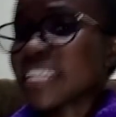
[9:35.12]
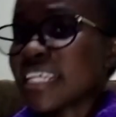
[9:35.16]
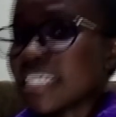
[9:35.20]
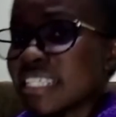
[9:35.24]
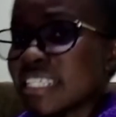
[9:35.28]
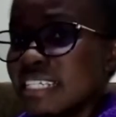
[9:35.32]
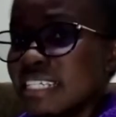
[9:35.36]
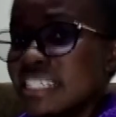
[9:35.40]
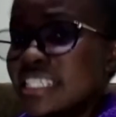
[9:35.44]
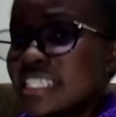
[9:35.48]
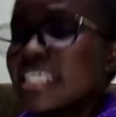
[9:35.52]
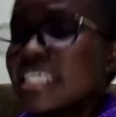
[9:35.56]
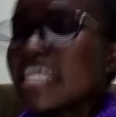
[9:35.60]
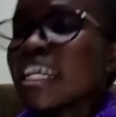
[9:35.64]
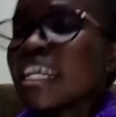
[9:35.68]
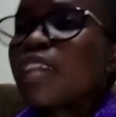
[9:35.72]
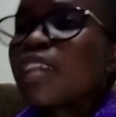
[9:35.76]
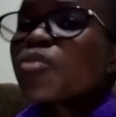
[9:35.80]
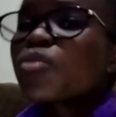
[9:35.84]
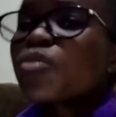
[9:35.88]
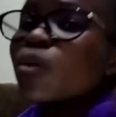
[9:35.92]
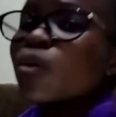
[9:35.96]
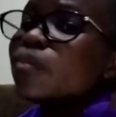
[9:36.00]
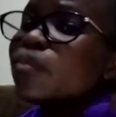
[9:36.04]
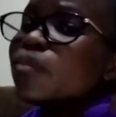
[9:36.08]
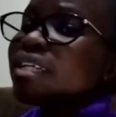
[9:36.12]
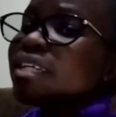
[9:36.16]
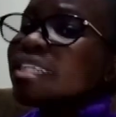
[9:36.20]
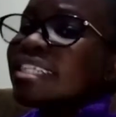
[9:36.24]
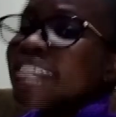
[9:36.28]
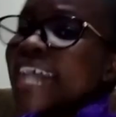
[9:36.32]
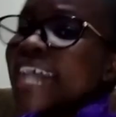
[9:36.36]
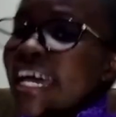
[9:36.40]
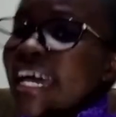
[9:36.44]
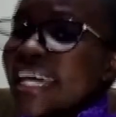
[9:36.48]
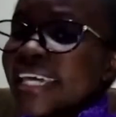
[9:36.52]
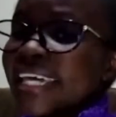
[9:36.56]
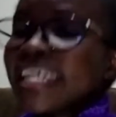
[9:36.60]
getting sick, then I'll probably
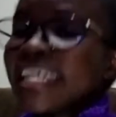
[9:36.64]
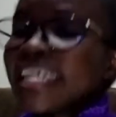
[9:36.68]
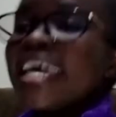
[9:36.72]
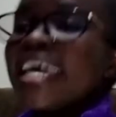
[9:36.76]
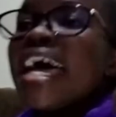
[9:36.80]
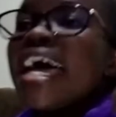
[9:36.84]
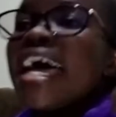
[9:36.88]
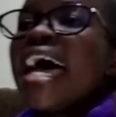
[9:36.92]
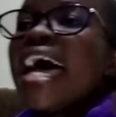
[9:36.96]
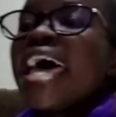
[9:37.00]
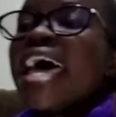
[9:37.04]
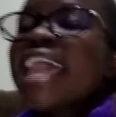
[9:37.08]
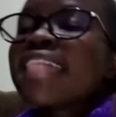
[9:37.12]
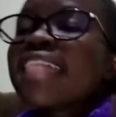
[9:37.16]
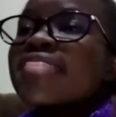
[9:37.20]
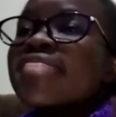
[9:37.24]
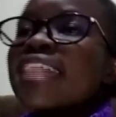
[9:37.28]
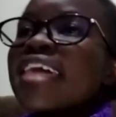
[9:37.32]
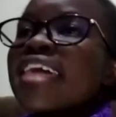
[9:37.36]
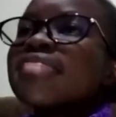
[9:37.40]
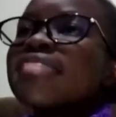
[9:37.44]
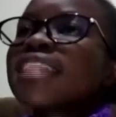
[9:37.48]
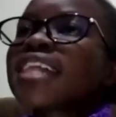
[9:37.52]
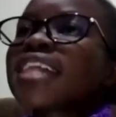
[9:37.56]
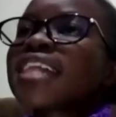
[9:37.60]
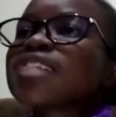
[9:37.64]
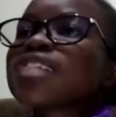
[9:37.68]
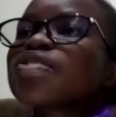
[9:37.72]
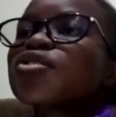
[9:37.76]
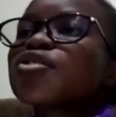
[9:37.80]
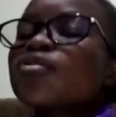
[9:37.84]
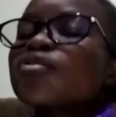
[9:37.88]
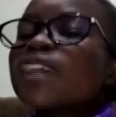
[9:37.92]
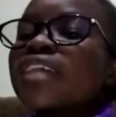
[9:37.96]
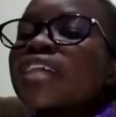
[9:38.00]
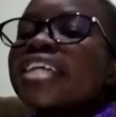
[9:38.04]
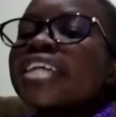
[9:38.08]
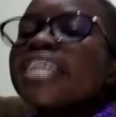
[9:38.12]
die. And then that
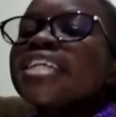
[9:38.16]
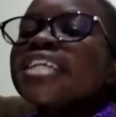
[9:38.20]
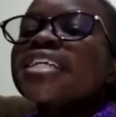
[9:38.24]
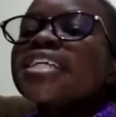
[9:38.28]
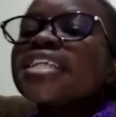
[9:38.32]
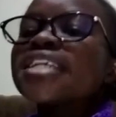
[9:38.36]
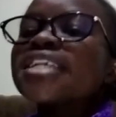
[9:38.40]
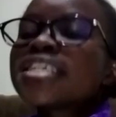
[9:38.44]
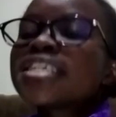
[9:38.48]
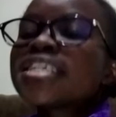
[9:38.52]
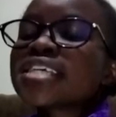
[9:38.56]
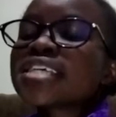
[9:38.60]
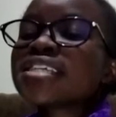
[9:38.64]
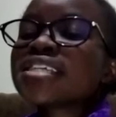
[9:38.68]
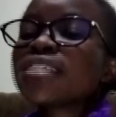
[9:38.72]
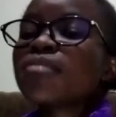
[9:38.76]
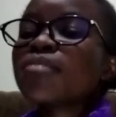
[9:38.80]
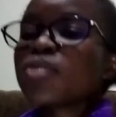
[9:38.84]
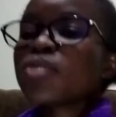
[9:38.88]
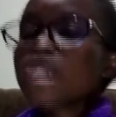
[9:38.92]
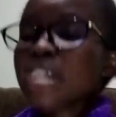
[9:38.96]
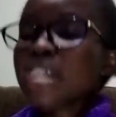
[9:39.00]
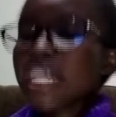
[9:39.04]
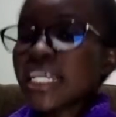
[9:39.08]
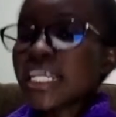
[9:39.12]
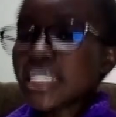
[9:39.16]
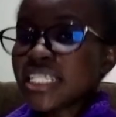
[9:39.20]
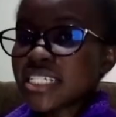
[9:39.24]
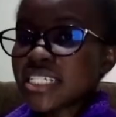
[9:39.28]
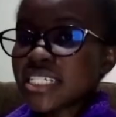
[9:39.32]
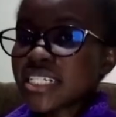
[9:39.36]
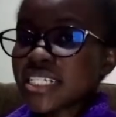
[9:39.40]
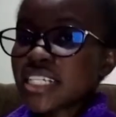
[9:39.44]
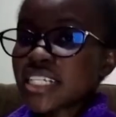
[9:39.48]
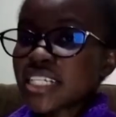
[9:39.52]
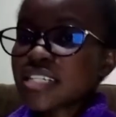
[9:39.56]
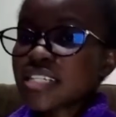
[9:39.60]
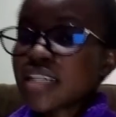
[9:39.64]
sort of like increases the
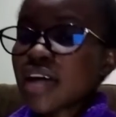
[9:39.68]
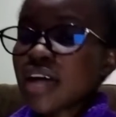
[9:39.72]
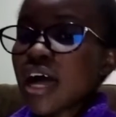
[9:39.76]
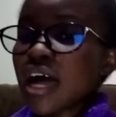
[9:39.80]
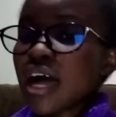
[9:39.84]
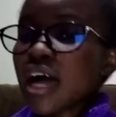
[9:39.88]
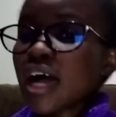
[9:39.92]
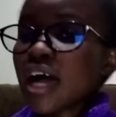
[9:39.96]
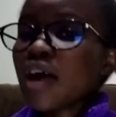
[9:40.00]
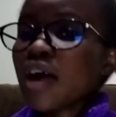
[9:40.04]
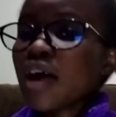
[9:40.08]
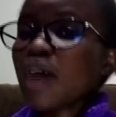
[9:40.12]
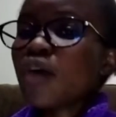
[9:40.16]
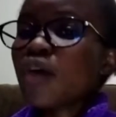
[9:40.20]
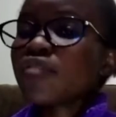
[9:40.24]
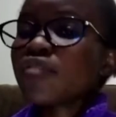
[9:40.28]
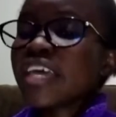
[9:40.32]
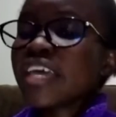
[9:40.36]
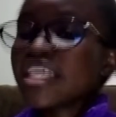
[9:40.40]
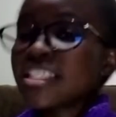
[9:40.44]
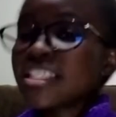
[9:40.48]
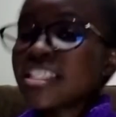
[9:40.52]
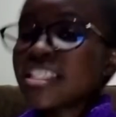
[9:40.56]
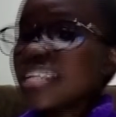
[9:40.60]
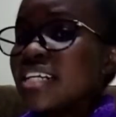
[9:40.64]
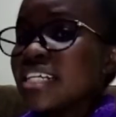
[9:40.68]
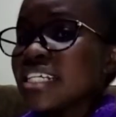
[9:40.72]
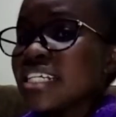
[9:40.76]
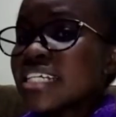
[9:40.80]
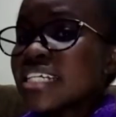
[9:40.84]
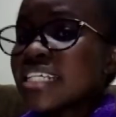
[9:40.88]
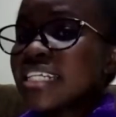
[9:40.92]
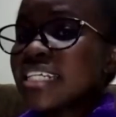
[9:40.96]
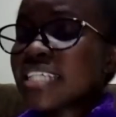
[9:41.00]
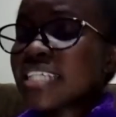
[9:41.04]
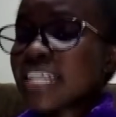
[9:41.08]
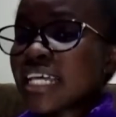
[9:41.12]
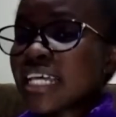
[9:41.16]
mortality rate uh, of AIDS
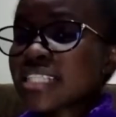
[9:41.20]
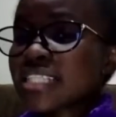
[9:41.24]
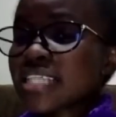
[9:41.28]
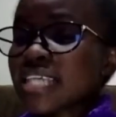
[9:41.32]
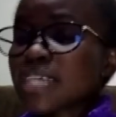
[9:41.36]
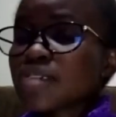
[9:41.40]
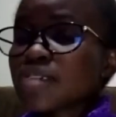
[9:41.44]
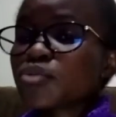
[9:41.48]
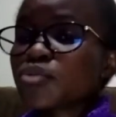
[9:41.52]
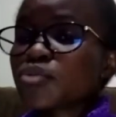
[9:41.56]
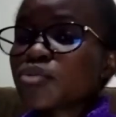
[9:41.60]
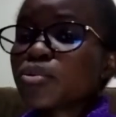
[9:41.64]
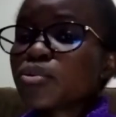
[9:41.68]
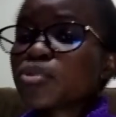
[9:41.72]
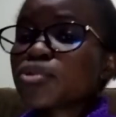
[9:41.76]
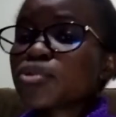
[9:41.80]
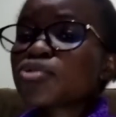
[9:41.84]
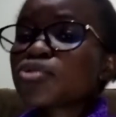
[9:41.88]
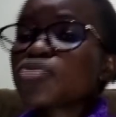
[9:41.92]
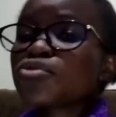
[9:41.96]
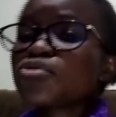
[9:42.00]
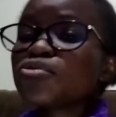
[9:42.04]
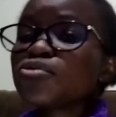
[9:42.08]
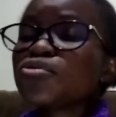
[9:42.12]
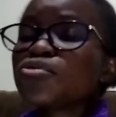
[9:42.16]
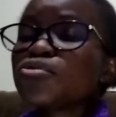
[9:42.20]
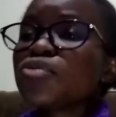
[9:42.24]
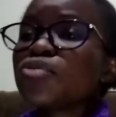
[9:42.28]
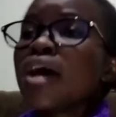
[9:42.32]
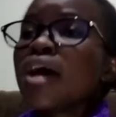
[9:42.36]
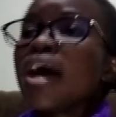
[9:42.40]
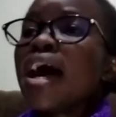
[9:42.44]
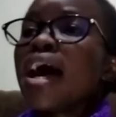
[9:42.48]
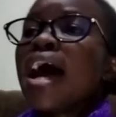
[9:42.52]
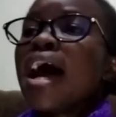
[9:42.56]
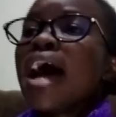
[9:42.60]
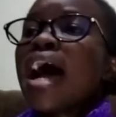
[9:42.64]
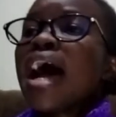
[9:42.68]
related deaths as opposed to,
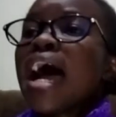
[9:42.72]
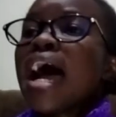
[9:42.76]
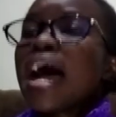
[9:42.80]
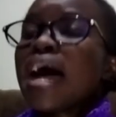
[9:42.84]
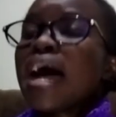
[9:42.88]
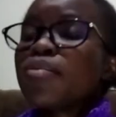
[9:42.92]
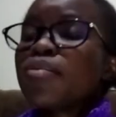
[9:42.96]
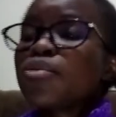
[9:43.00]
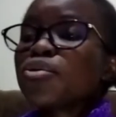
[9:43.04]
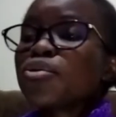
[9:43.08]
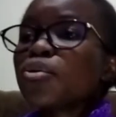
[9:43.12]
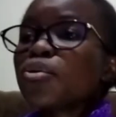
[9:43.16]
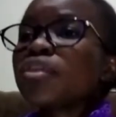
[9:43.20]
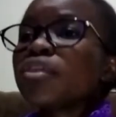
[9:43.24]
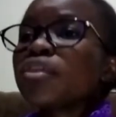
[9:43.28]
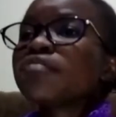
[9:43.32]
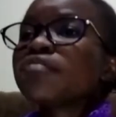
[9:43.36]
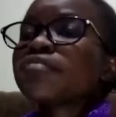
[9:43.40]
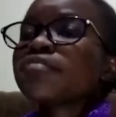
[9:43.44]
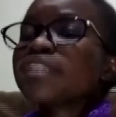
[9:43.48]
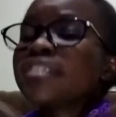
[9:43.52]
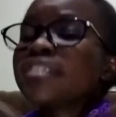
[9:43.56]
um, you know, if